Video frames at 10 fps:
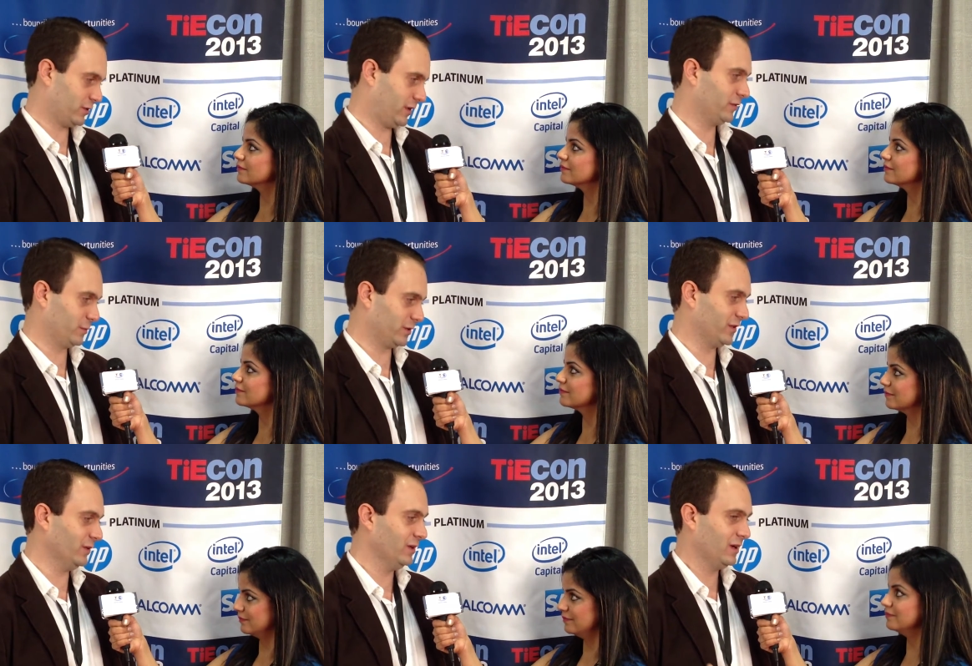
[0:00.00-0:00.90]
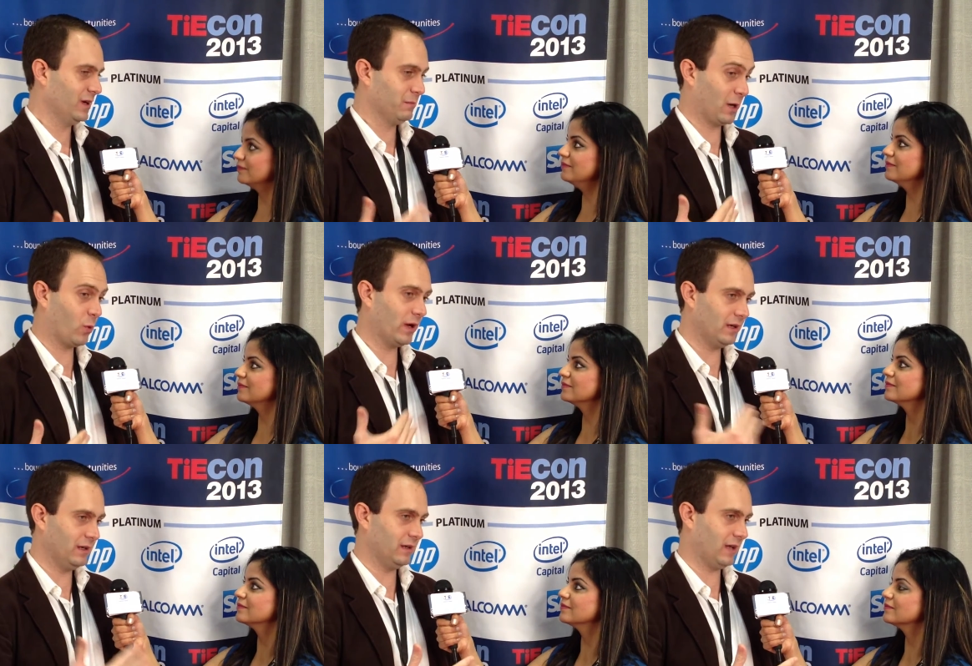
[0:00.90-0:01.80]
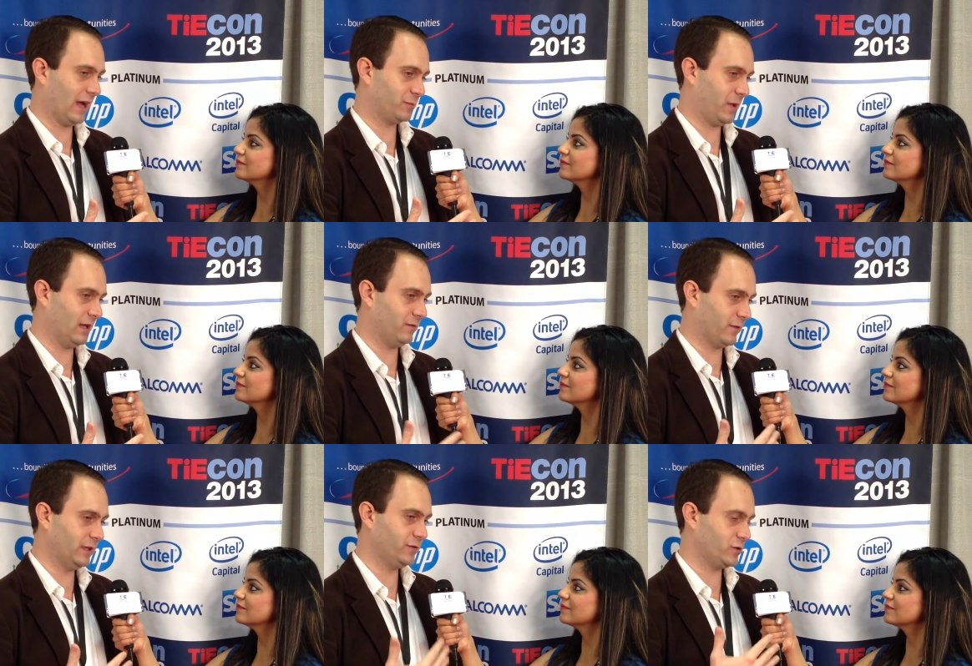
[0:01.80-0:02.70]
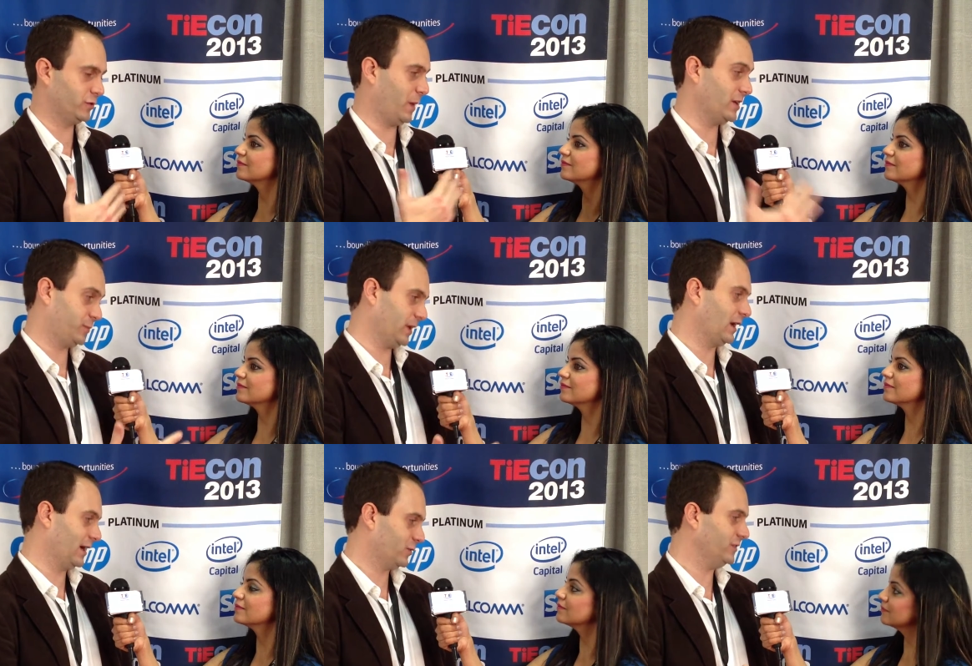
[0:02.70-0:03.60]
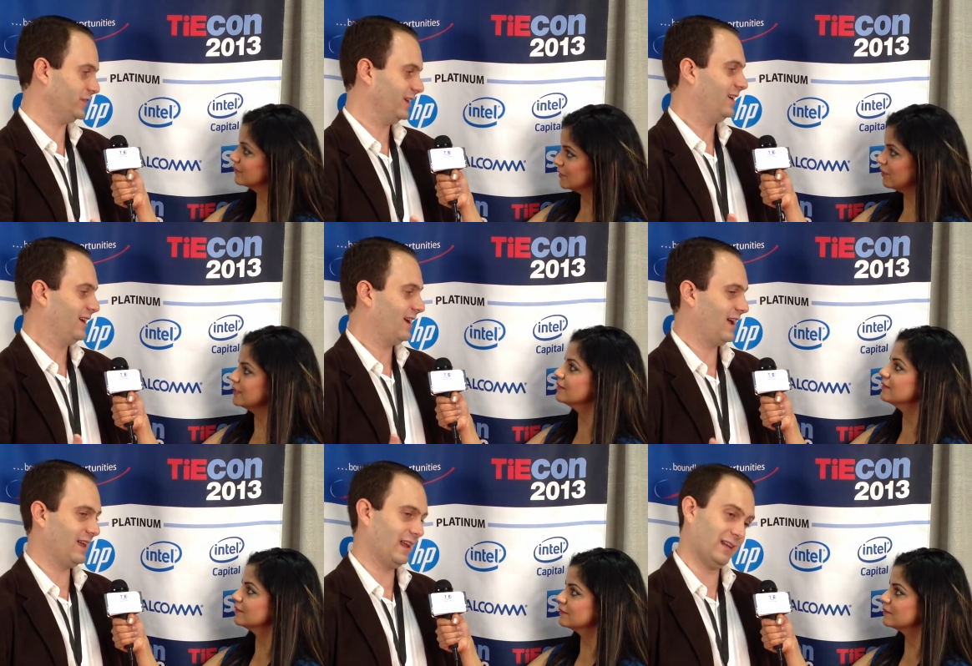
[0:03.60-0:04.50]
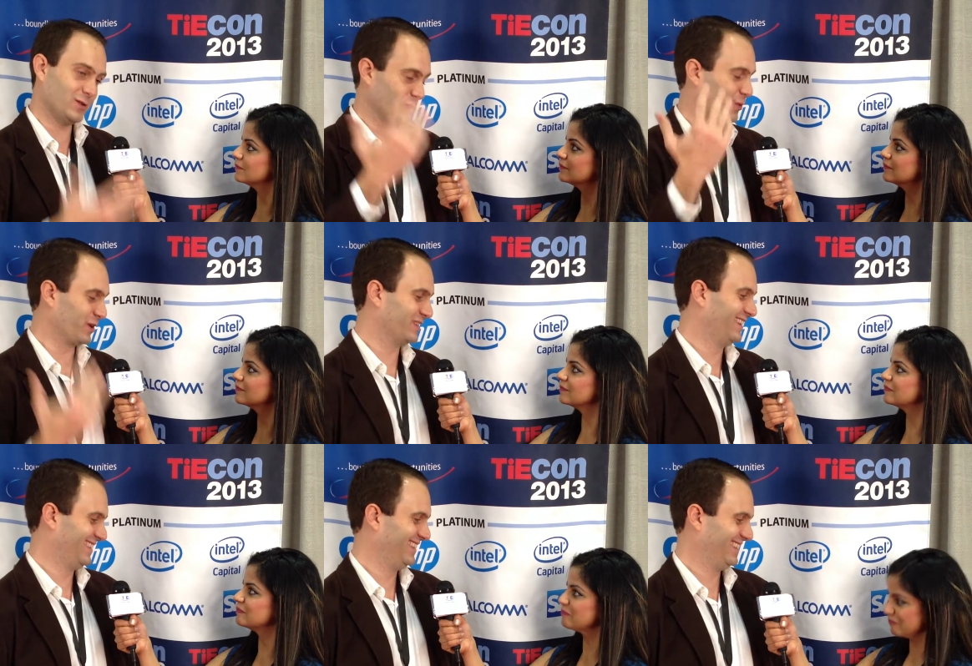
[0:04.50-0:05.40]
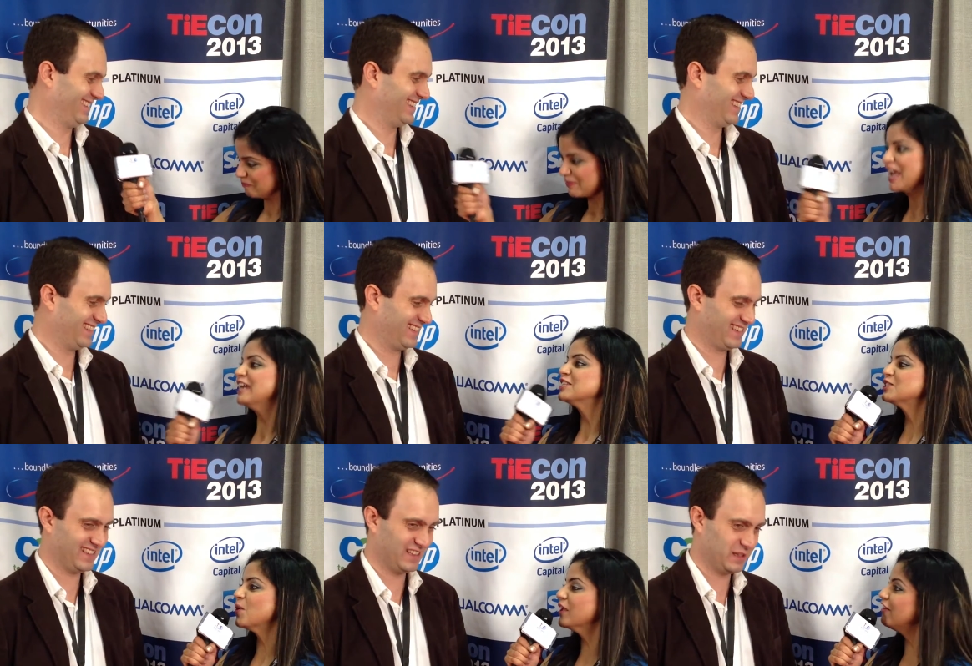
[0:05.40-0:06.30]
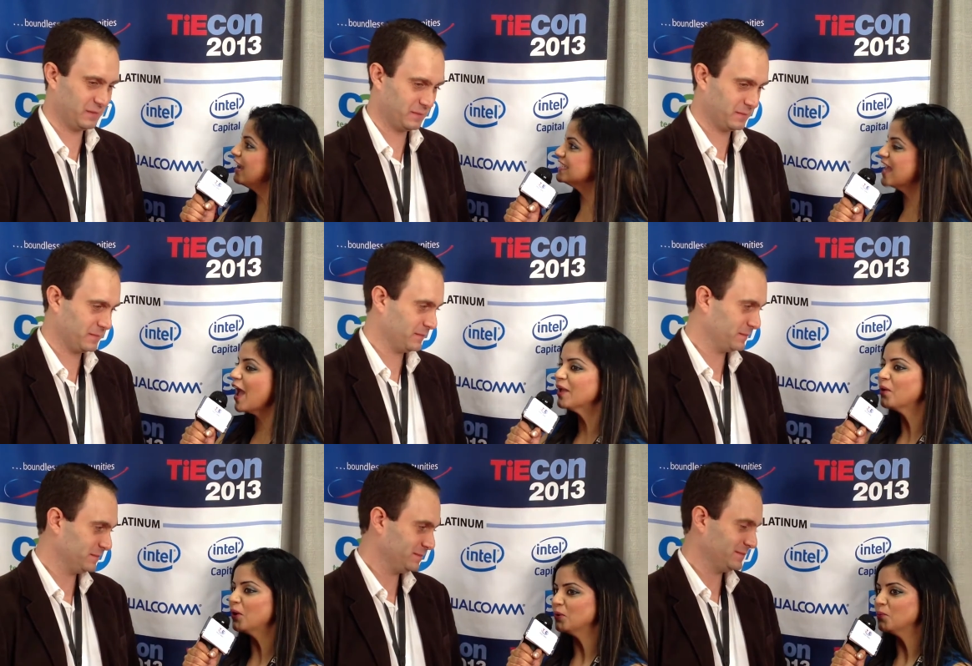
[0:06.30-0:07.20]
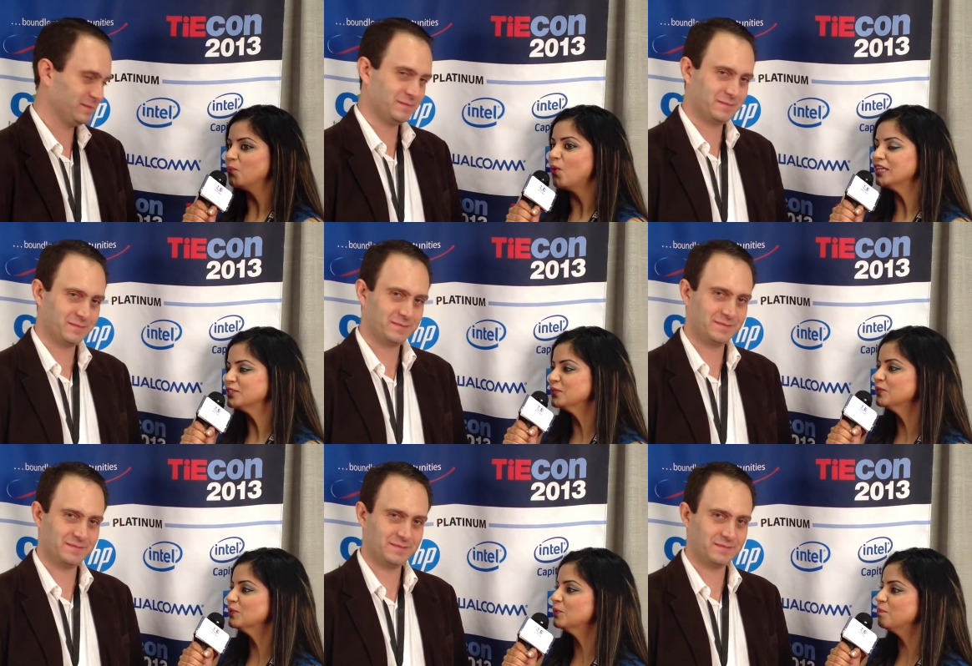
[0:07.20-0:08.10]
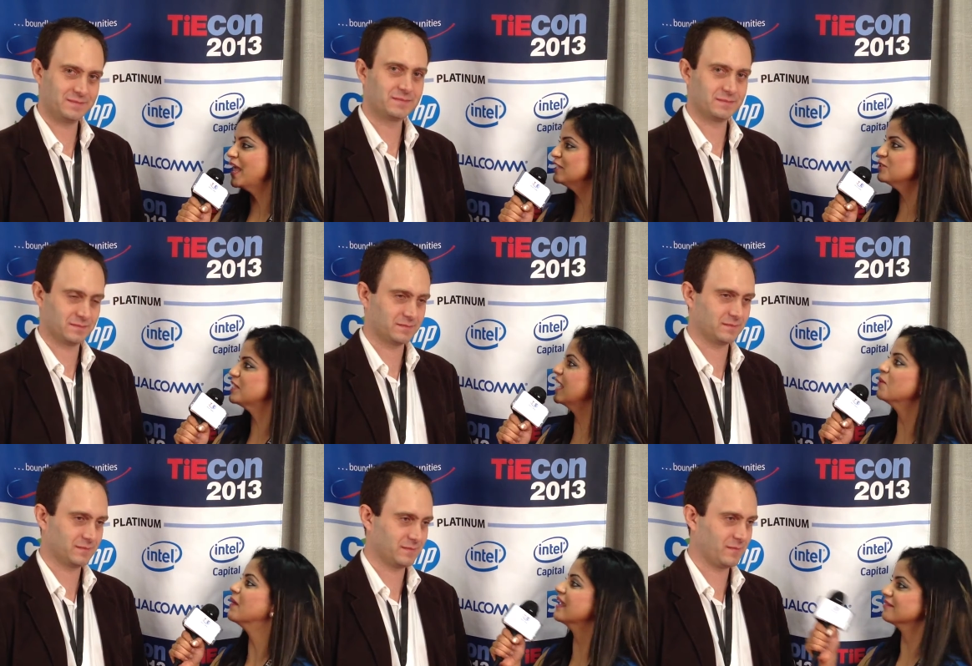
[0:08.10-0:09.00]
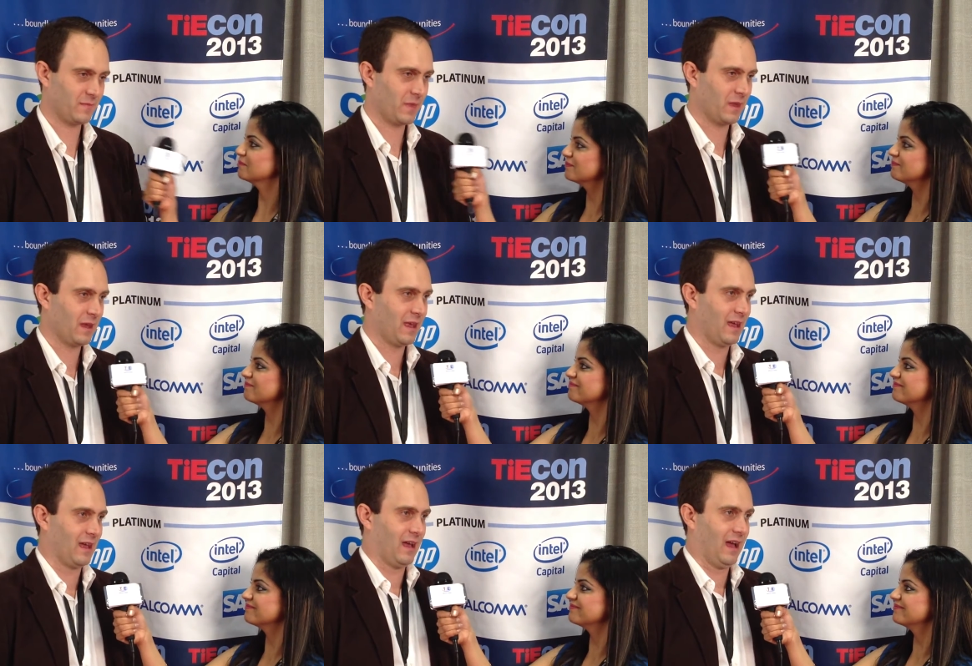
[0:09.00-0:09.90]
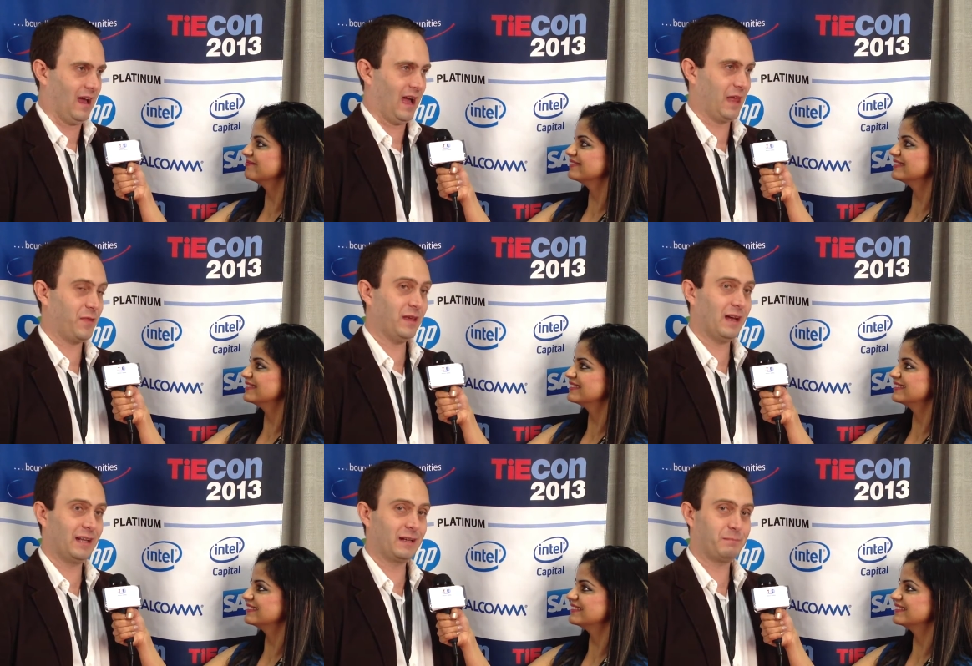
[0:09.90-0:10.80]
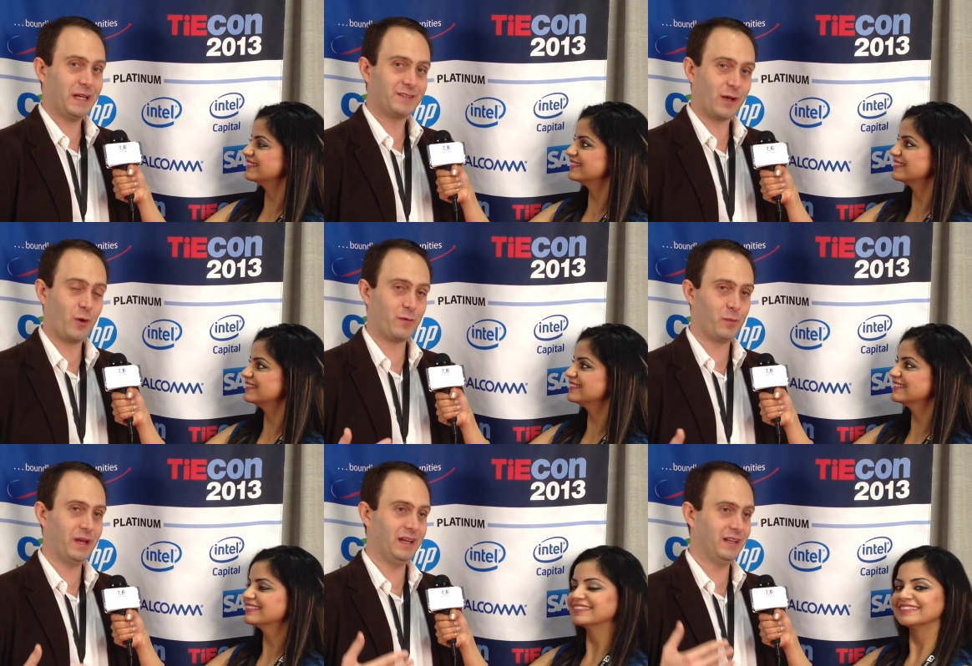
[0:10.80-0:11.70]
Speaker 1: ourselves in Brazil, mm-hmm. but quickly expand first to Spanish speaking countries right. and, and then to the world.
Speaker 2: So, here at TiEcon, what do you plan to take away?
Speaker 1: I think uh, the biggest takeaway for me